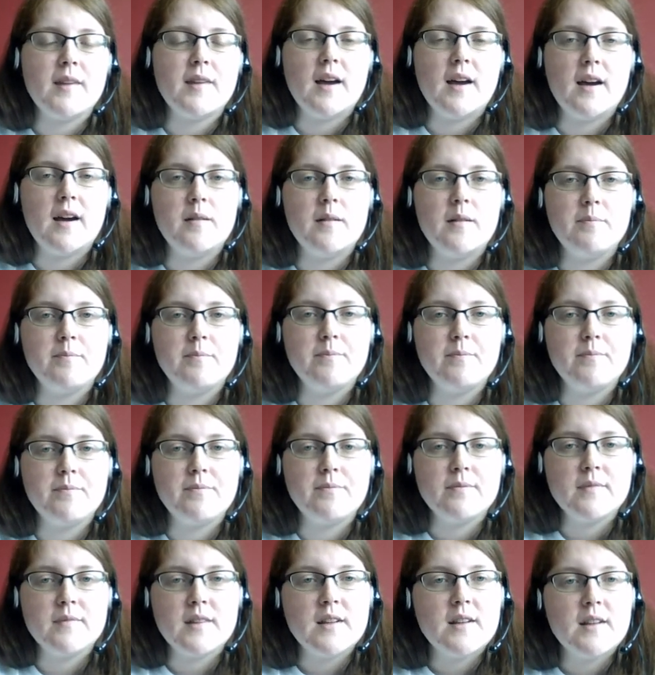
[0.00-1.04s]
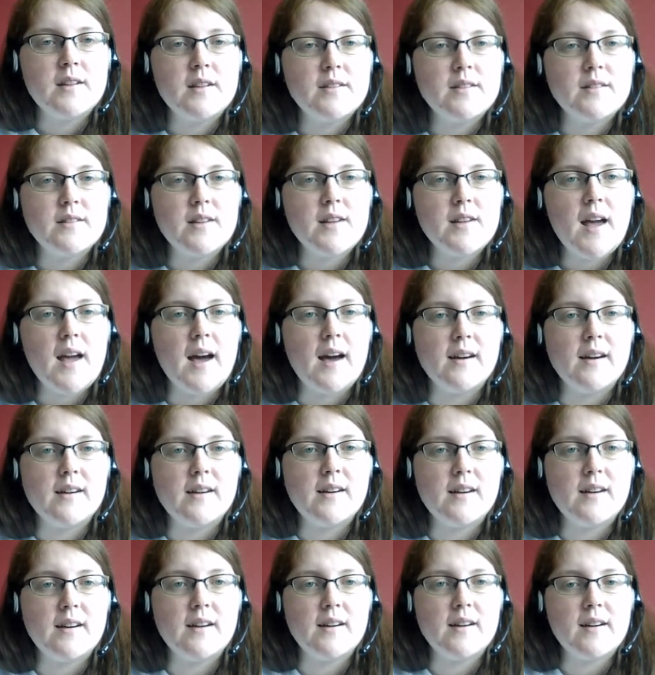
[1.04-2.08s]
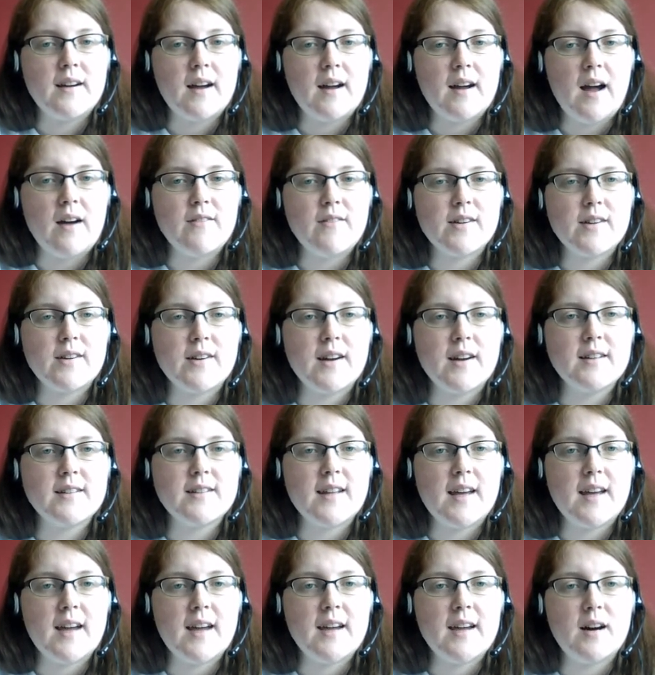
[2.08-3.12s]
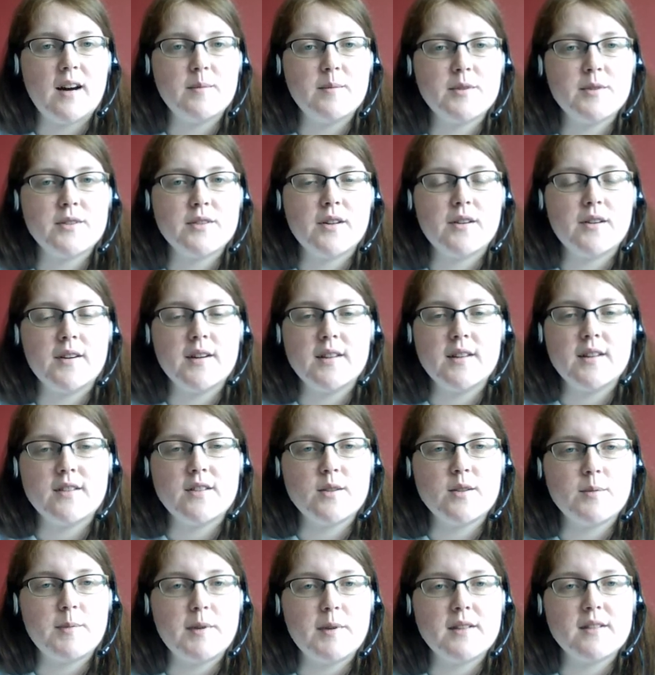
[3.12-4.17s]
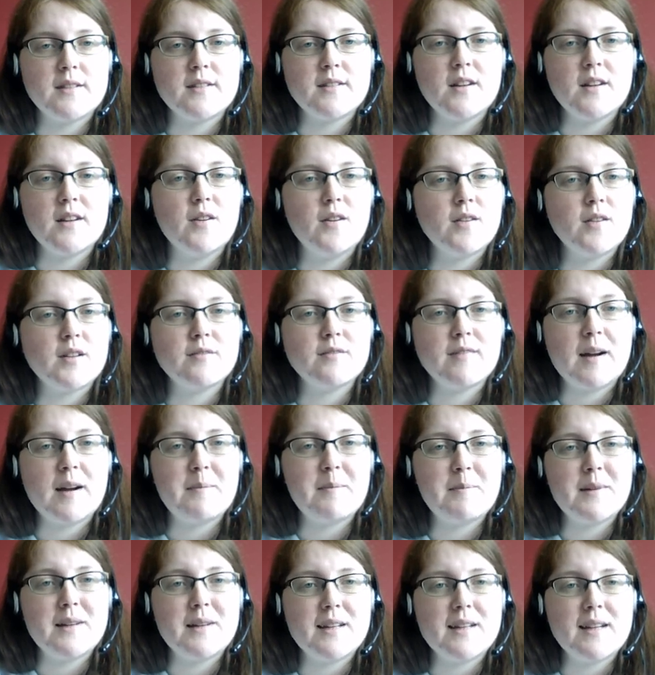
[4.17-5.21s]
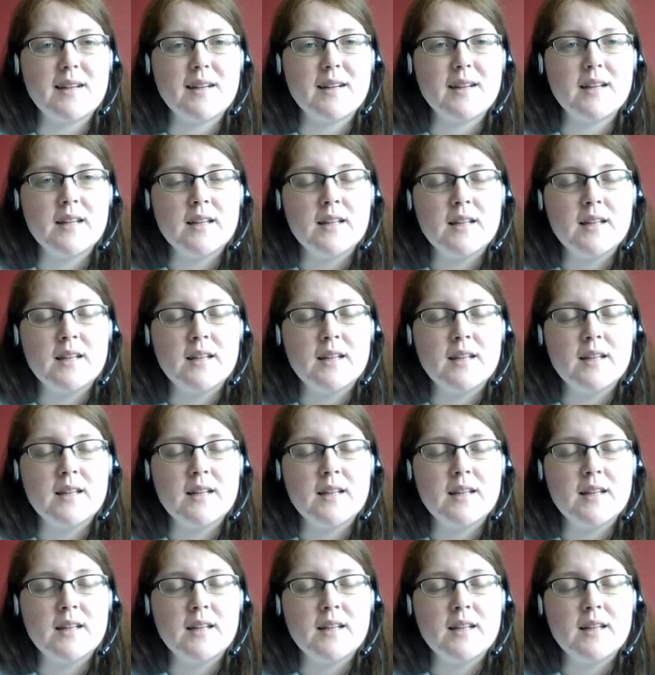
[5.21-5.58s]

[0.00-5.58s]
So yeah, have a great day. I'm sorry this has been so long and rambly.